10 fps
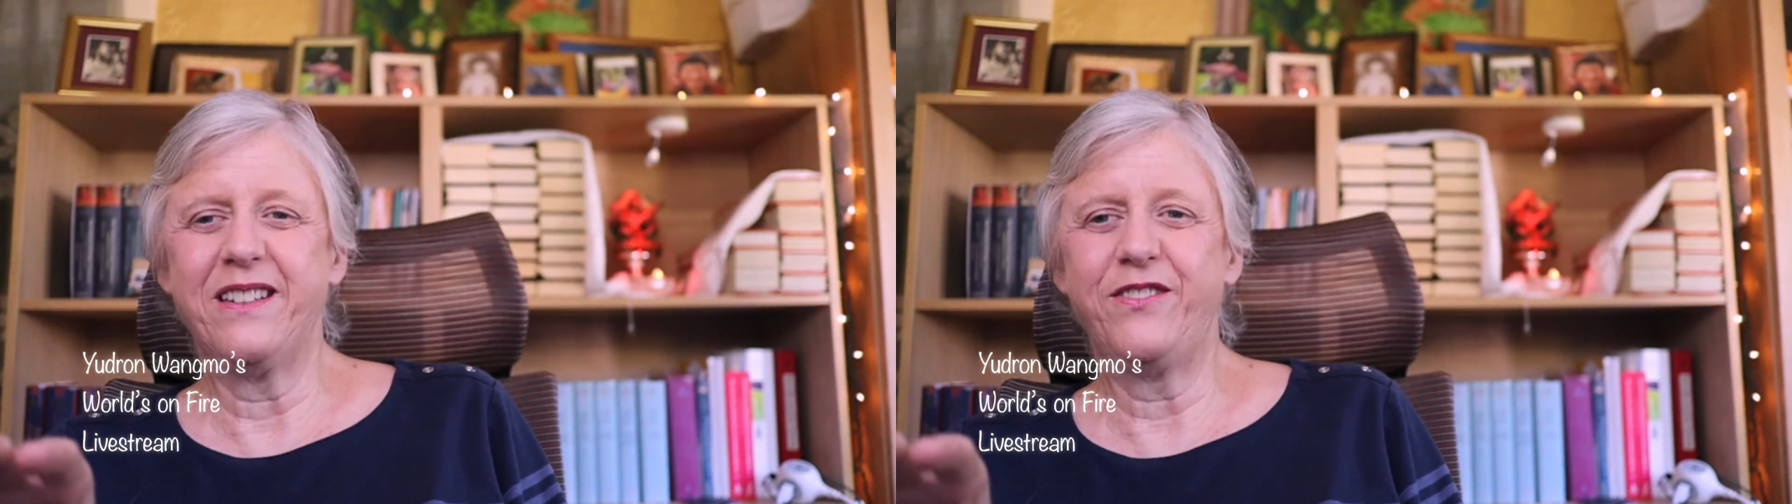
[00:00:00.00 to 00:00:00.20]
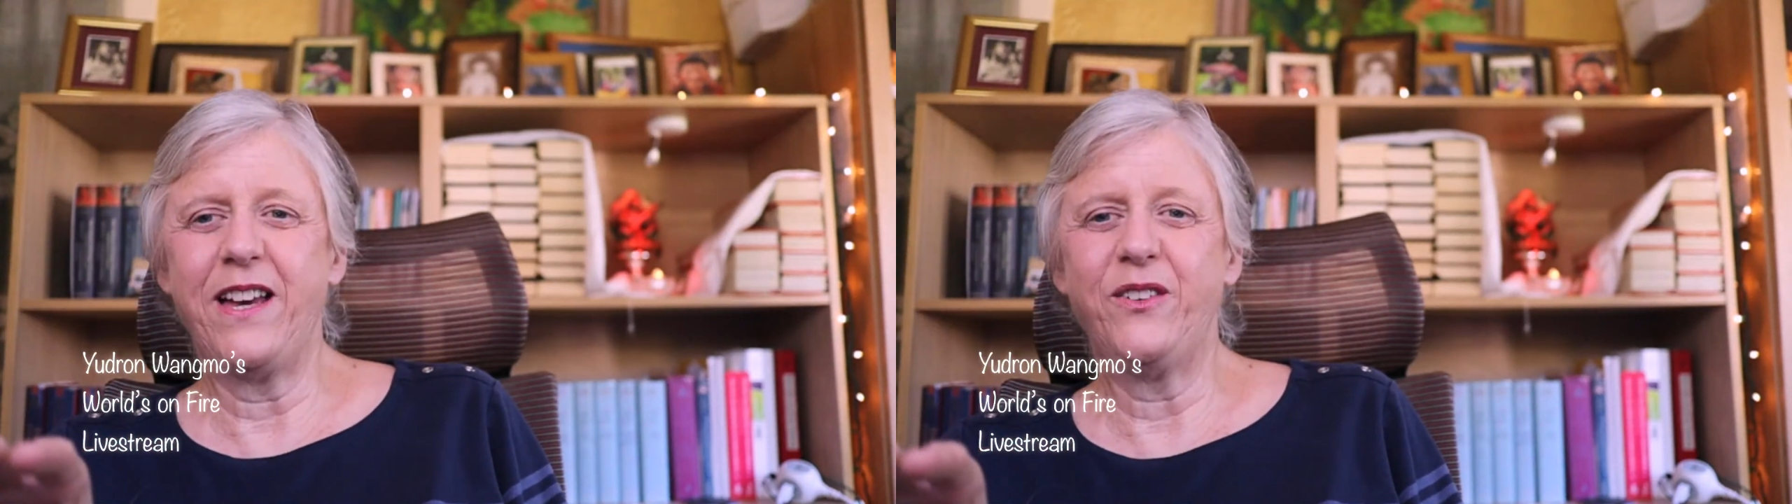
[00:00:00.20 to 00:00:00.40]

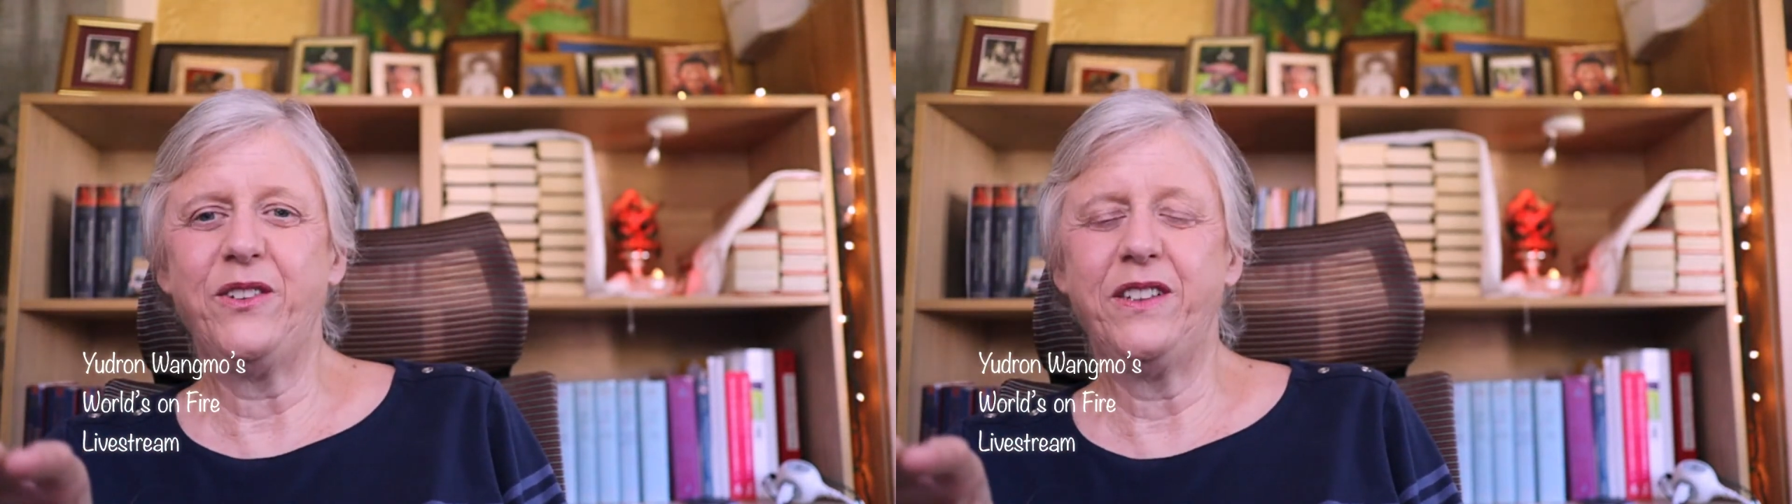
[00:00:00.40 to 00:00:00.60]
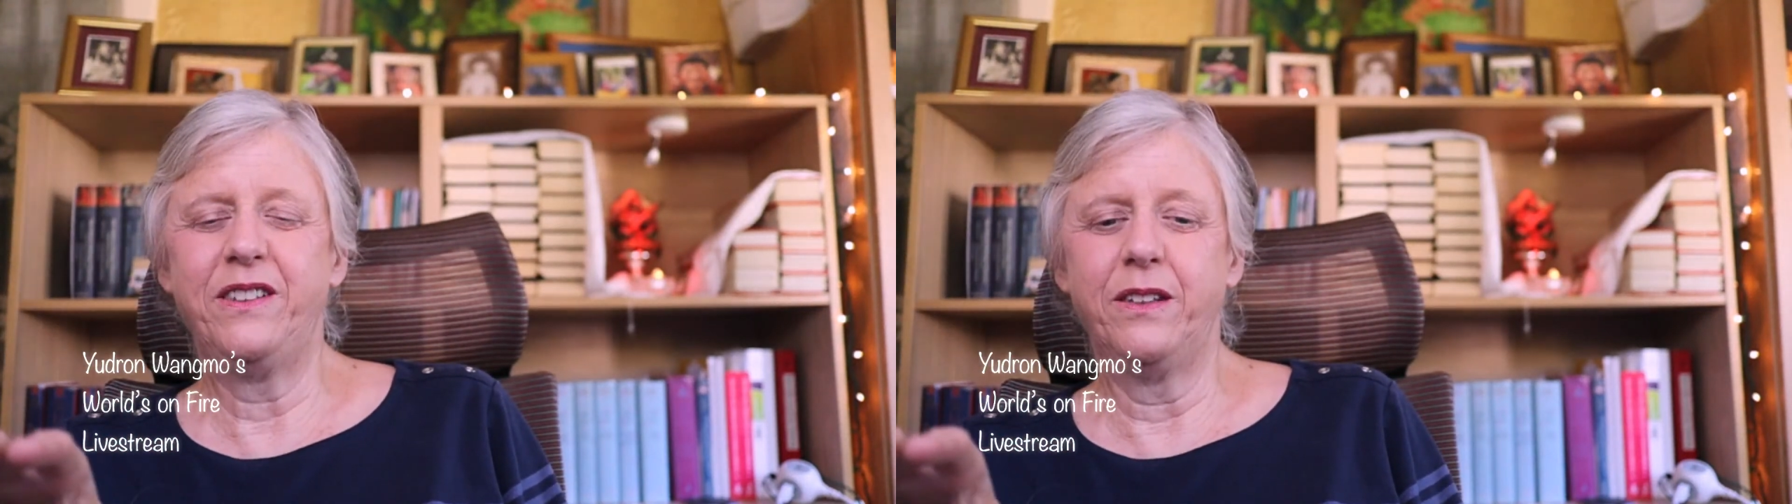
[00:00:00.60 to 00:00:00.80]

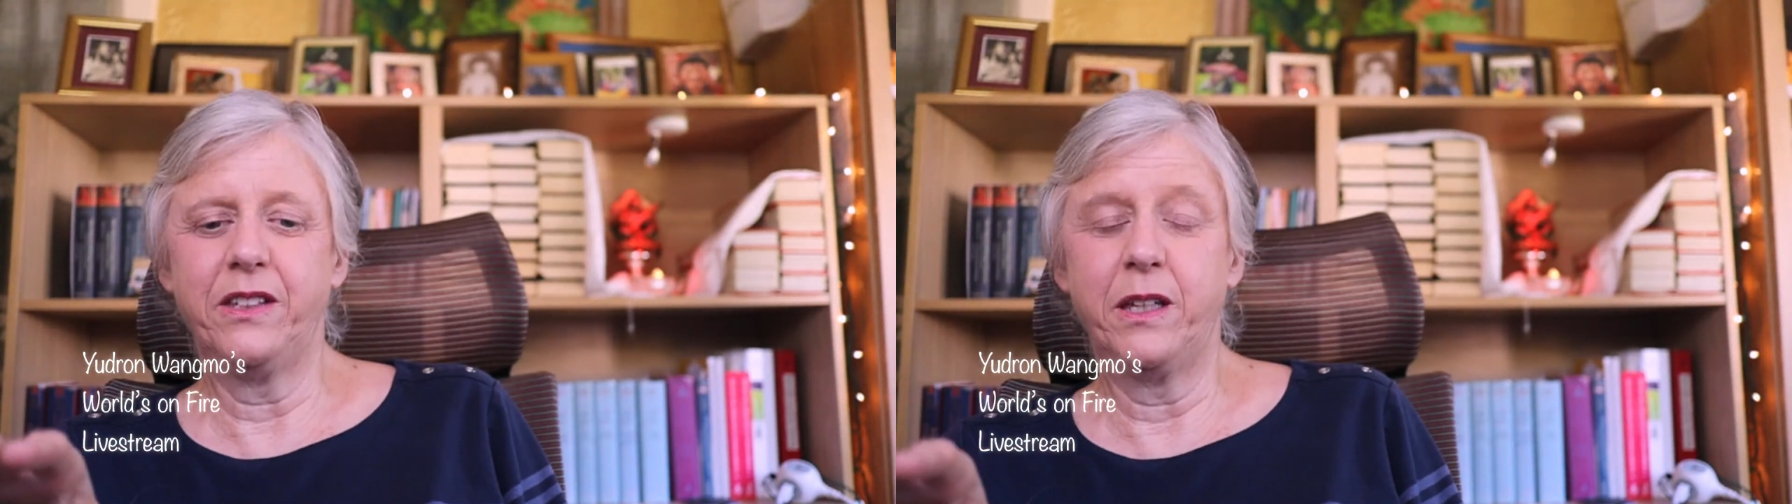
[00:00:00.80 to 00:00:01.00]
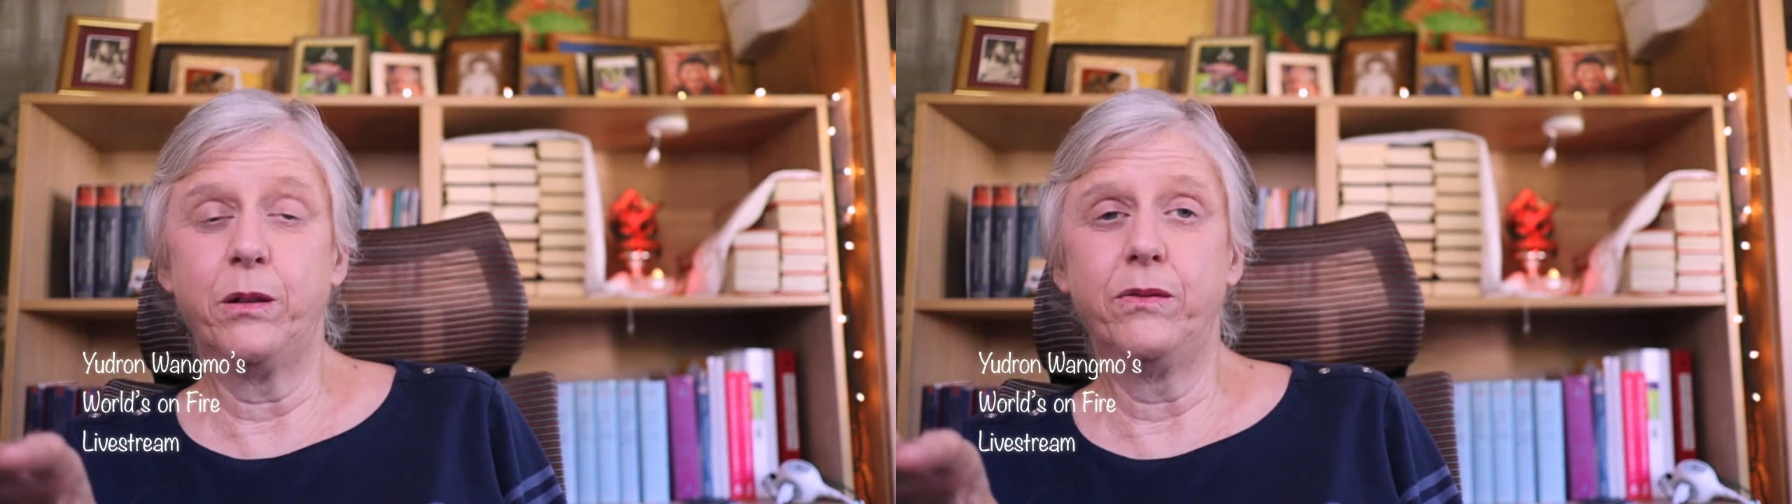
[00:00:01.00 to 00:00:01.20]
founded the
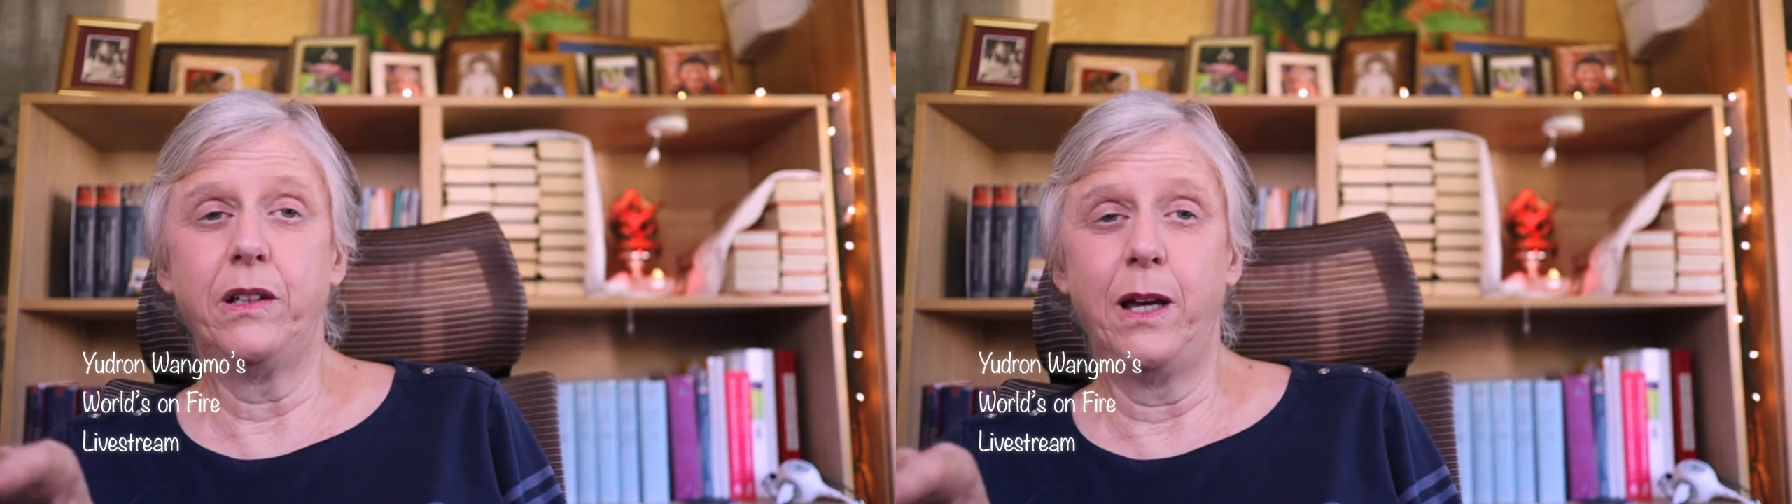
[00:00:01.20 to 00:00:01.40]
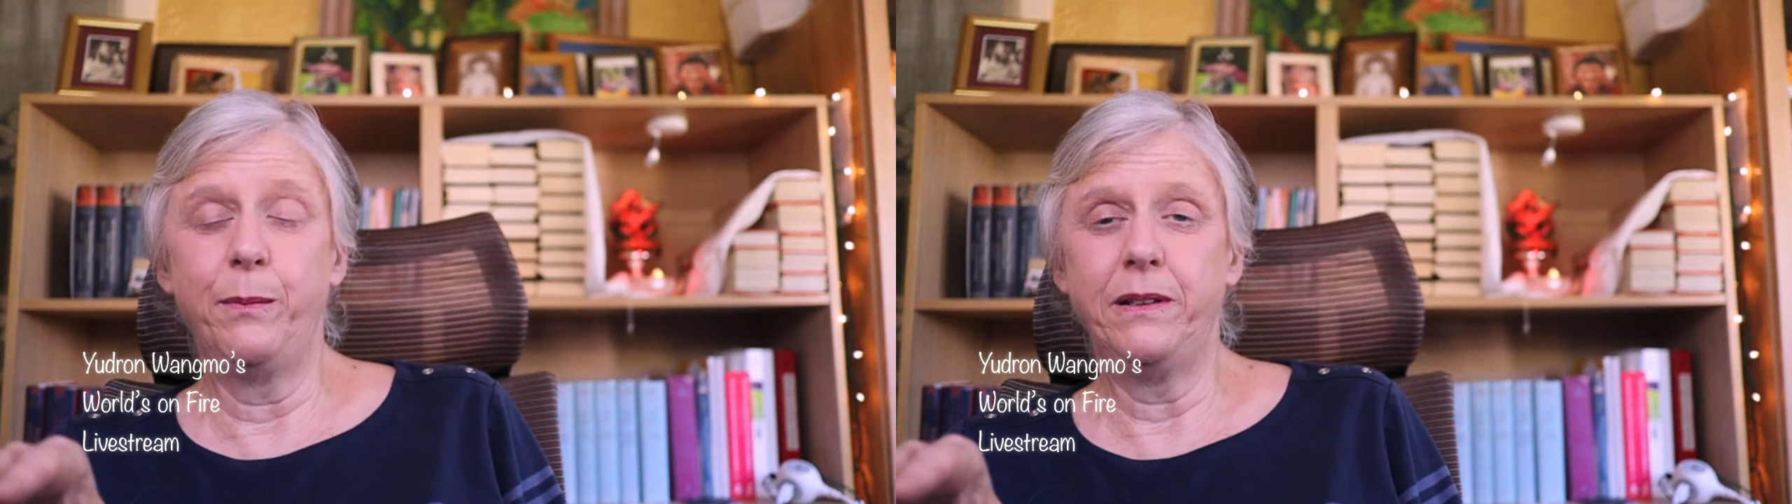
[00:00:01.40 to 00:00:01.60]
center of
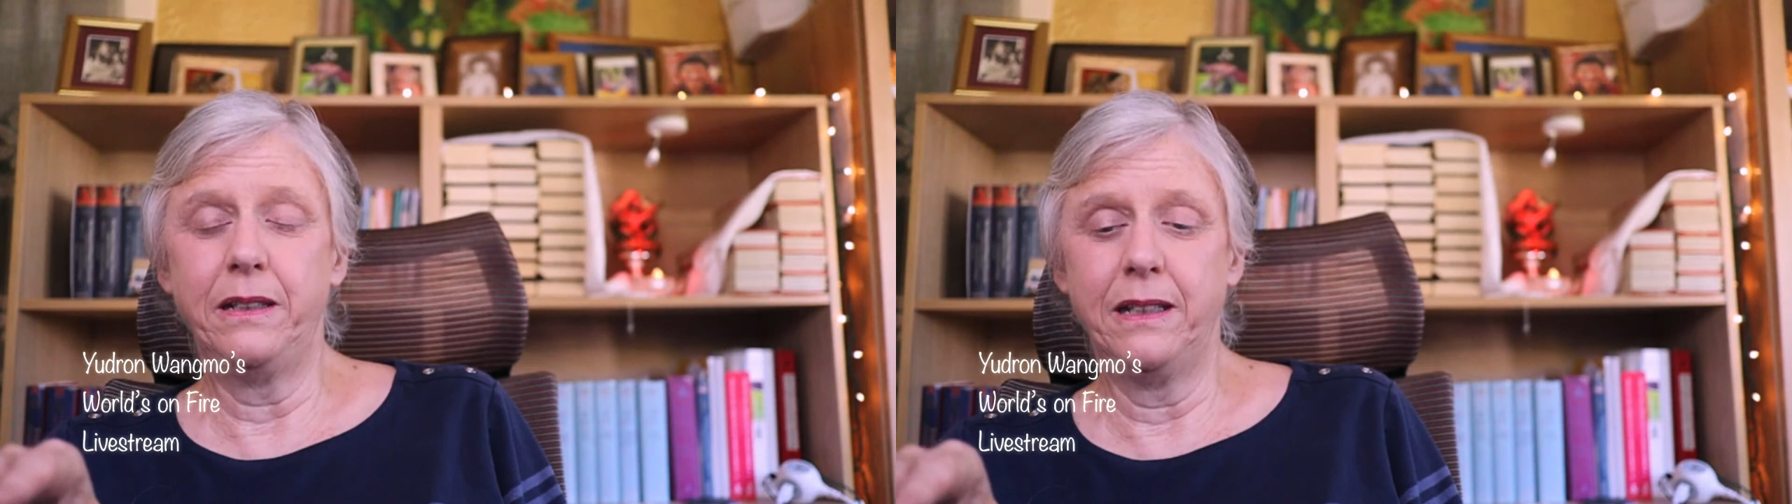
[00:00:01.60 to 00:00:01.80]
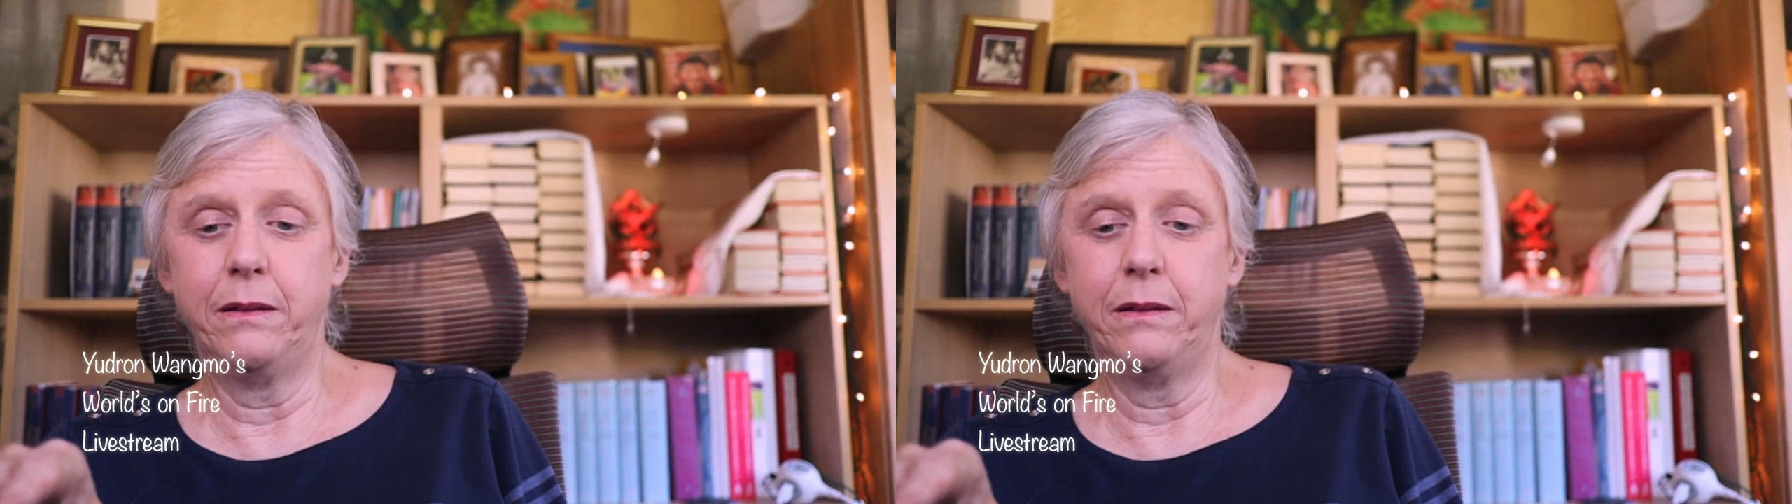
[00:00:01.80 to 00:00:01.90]
Lama Ling.